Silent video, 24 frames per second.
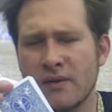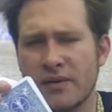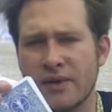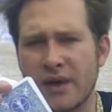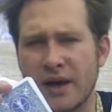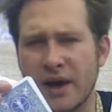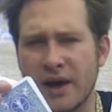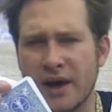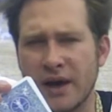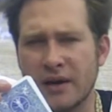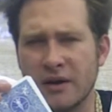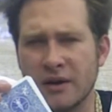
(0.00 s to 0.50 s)

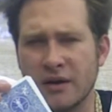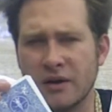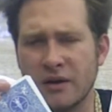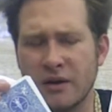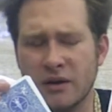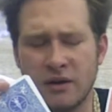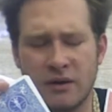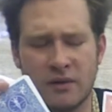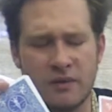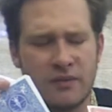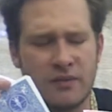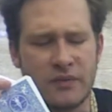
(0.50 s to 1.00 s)
that
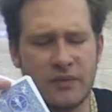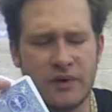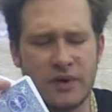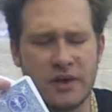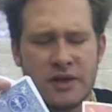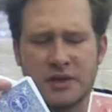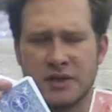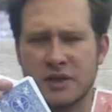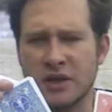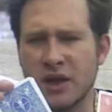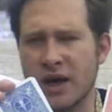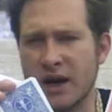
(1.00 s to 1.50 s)
it
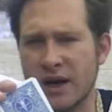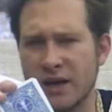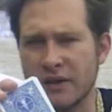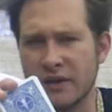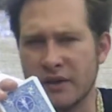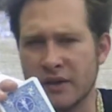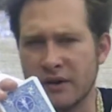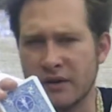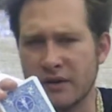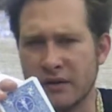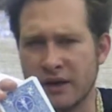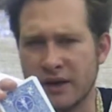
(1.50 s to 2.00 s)
doesn't hide
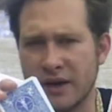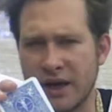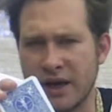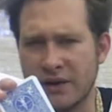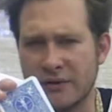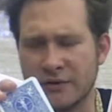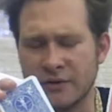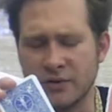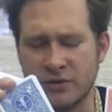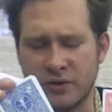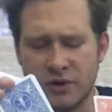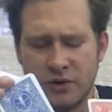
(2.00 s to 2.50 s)
the
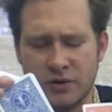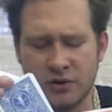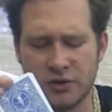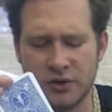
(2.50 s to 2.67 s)
gap as well.